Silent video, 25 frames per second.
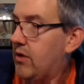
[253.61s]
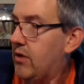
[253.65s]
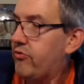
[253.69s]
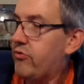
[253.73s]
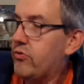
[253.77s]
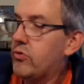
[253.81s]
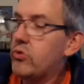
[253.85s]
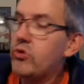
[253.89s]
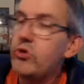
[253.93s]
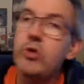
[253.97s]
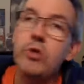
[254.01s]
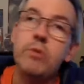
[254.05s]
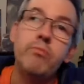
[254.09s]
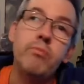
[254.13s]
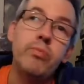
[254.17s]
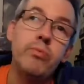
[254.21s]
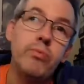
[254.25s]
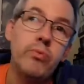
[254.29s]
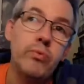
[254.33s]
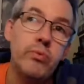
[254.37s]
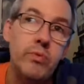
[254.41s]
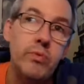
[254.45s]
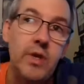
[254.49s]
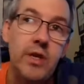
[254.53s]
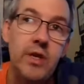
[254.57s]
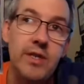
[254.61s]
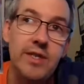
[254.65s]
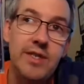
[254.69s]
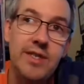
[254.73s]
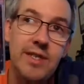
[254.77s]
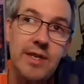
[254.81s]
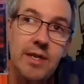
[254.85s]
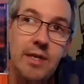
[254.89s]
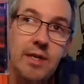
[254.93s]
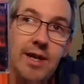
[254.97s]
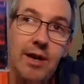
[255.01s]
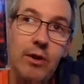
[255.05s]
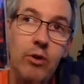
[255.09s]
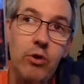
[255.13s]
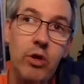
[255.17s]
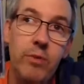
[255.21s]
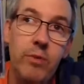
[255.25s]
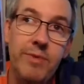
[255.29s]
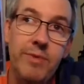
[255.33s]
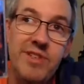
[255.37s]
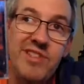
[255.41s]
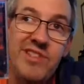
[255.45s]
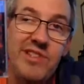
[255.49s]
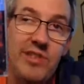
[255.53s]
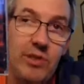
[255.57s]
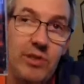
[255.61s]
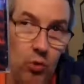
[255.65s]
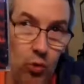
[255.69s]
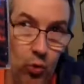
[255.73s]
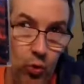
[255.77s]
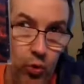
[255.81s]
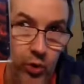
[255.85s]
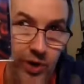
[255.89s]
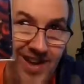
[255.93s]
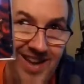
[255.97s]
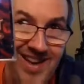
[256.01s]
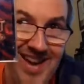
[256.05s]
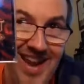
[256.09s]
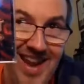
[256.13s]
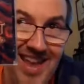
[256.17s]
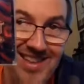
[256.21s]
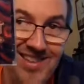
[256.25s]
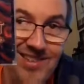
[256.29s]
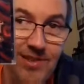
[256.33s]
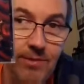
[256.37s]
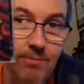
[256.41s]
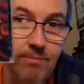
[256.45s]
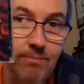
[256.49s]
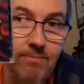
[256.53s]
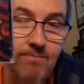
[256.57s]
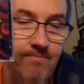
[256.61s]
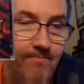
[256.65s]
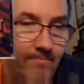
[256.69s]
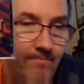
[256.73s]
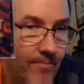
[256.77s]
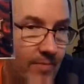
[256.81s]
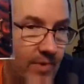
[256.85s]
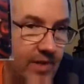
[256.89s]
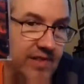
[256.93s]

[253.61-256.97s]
First up, got Alchemist's Organism.